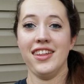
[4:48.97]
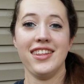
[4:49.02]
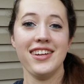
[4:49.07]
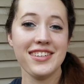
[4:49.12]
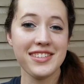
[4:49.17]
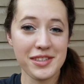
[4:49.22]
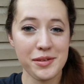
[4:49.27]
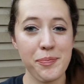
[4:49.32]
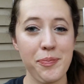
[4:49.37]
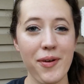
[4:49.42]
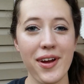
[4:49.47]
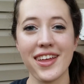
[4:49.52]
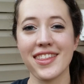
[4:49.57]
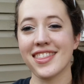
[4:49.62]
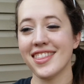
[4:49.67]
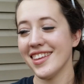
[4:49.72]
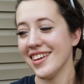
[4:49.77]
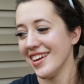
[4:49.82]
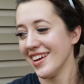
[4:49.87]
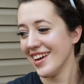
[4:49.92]
There's the breath.
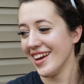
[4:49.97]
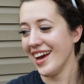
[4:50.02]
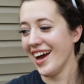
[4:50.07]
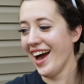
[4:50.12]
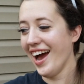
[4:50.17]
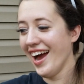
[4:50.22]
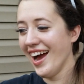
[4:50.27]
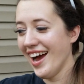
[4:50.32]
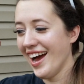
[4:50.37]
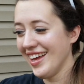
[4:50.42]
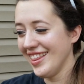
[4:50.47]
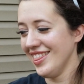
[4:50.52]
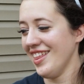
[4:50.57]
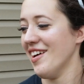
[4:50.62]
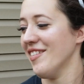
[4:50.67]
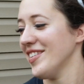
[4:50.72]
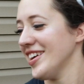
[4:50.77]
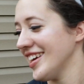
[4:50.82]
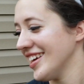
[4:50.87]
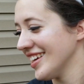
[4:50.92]
I
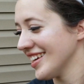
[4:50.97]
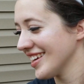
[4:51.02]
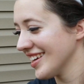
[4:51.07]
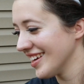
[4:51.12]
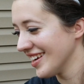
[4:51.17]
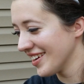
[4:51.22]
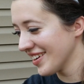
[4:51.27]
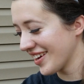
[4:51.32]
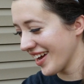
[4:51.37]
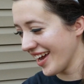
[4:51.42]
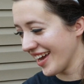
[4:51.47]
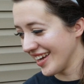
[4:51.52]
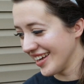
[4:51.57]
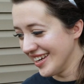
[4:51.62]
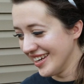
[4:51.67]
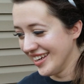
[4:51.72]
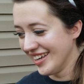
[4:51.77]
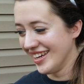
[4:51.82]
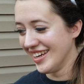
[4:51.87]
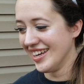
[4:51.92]
love it. Okay.
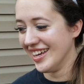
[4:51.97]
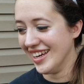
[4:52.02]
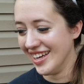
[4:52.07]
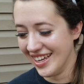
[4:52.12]
Yeah, they ask